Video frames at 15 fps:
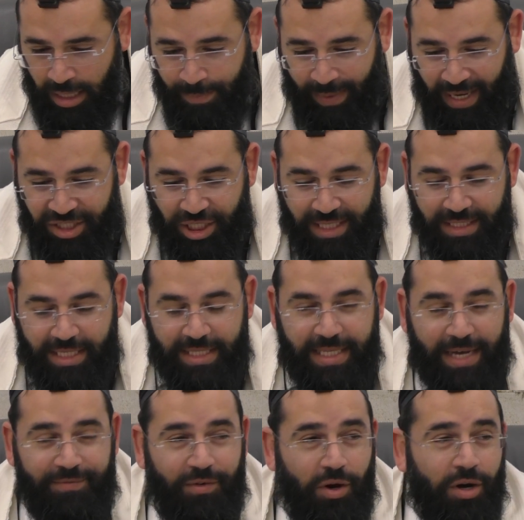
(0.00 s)
In Parashat Ki
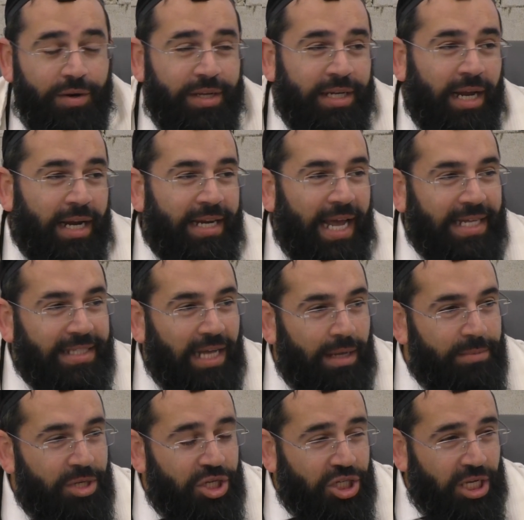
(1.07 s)
Tavo, in Aliyat
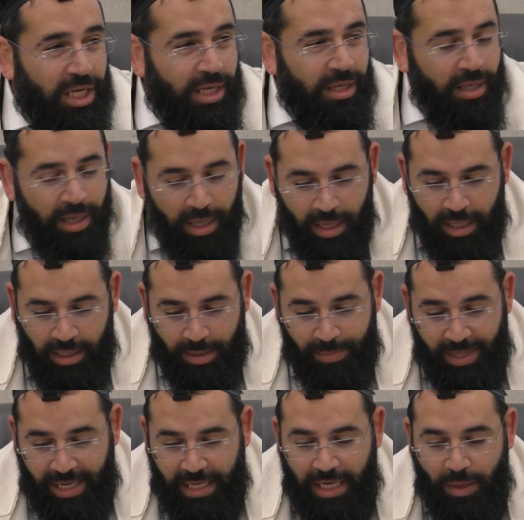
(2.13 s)
Chamishi, the
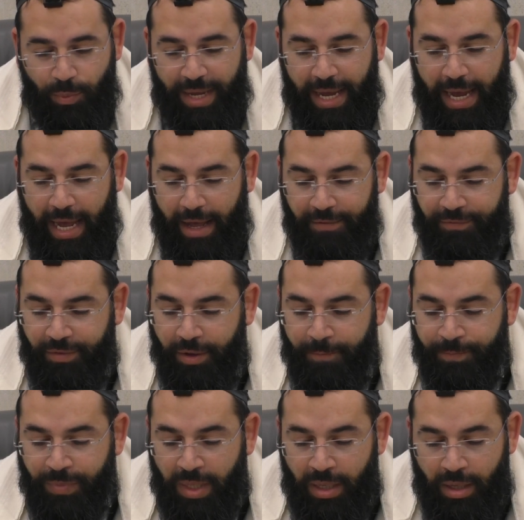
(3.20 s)
beginning we have
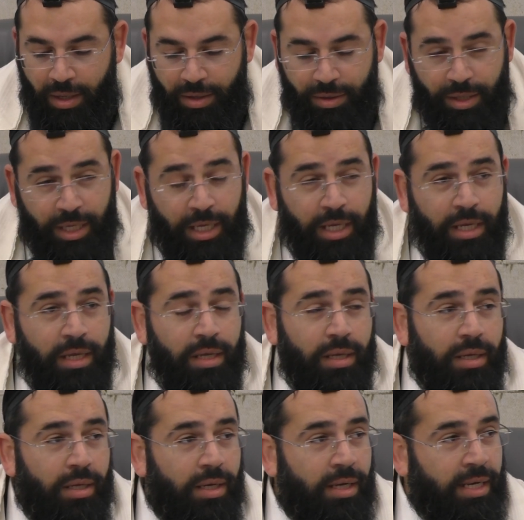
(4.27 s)
the
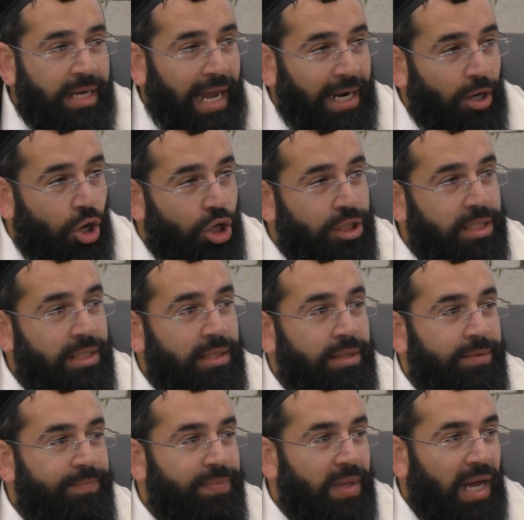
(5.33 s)
klalot
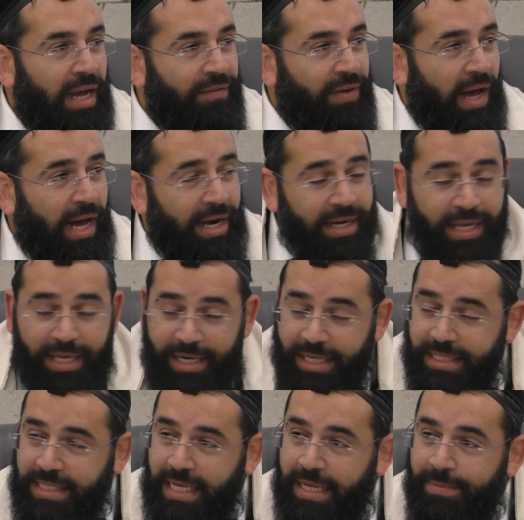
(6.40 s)
of Har
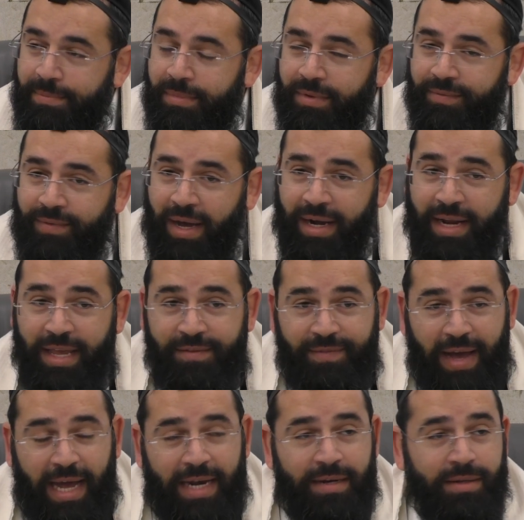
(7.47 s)
Gerizim, Har
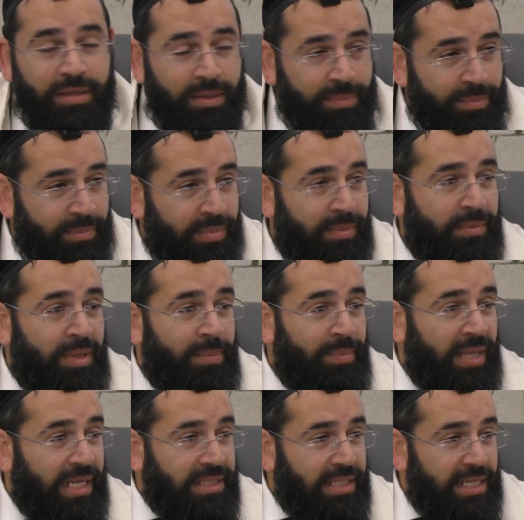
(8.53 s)
Eval, the
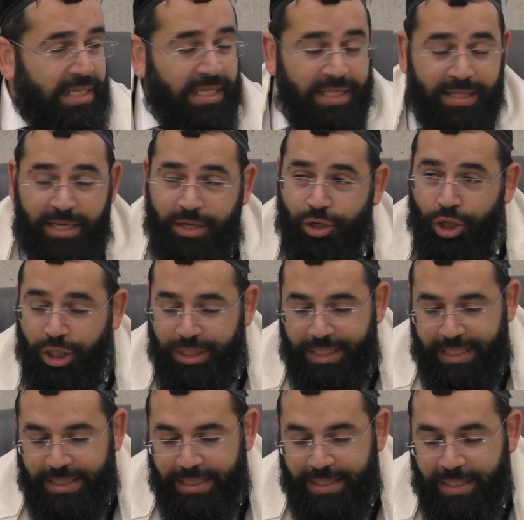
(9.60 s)
blessings and the
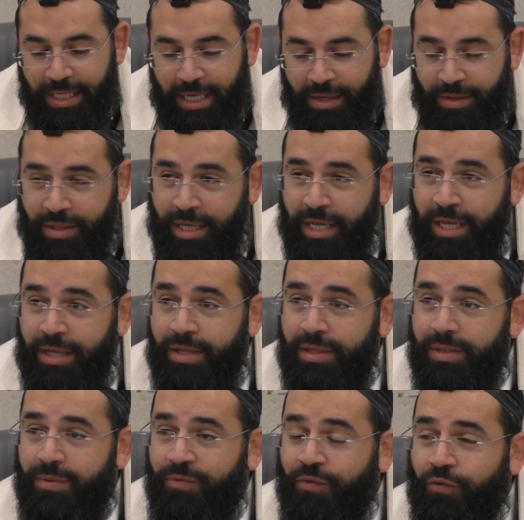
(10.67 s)
curses. The
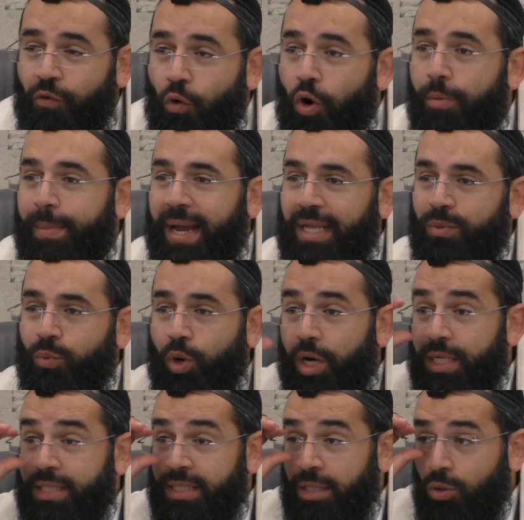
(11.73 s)
format
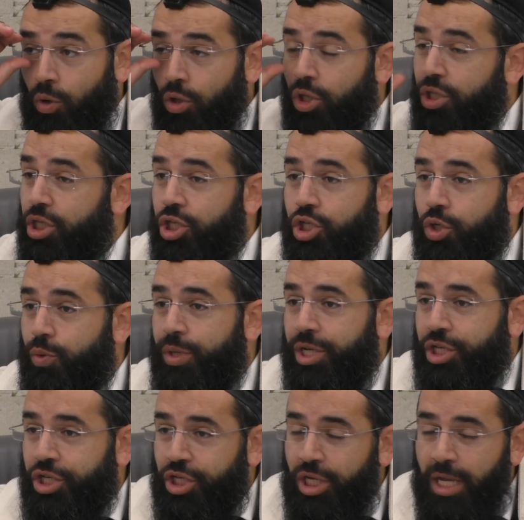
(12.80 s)
was that all of the
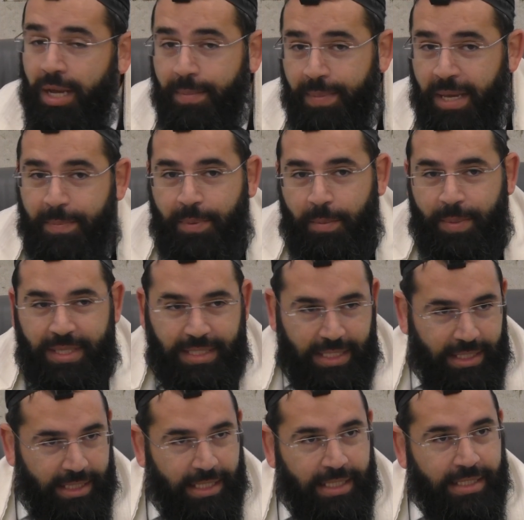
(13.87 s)
Jewish people,
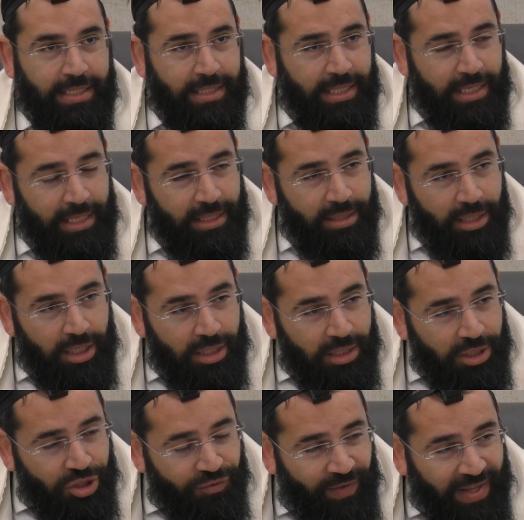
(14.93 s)
basically this, the
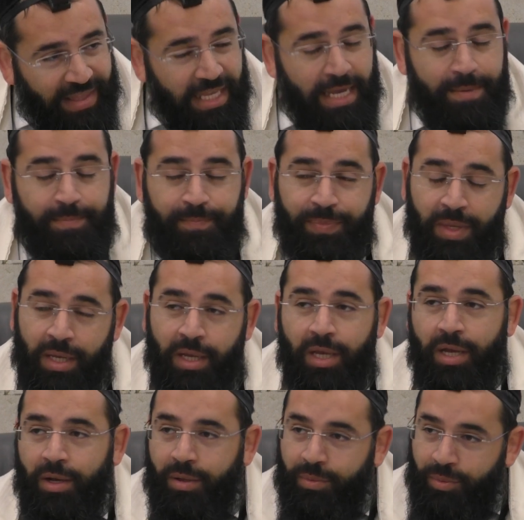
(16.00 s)
Shvatim,
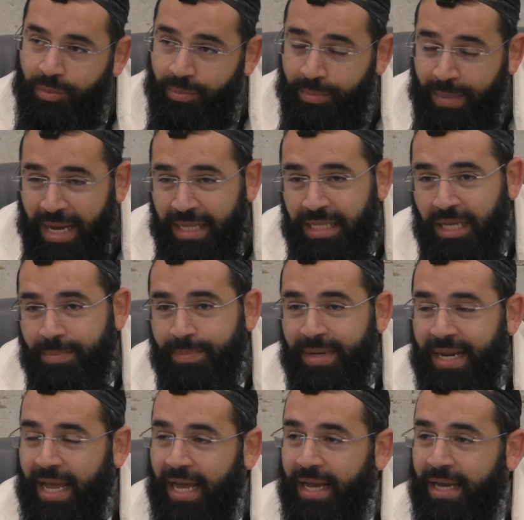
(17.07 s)
mainly
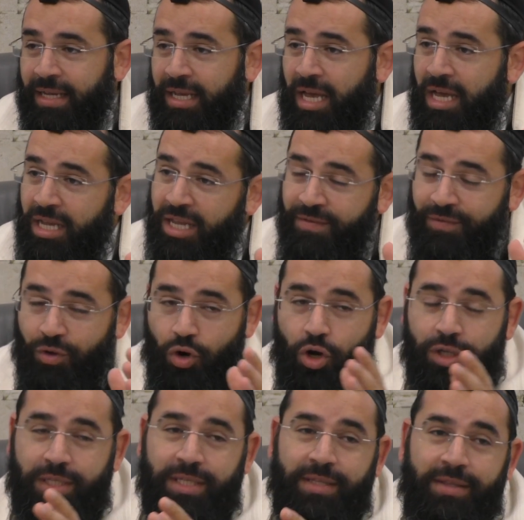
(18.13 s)
Bnei
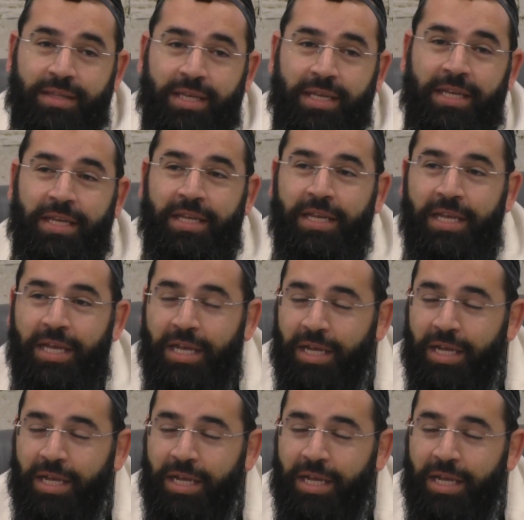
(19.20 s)
Givrot, the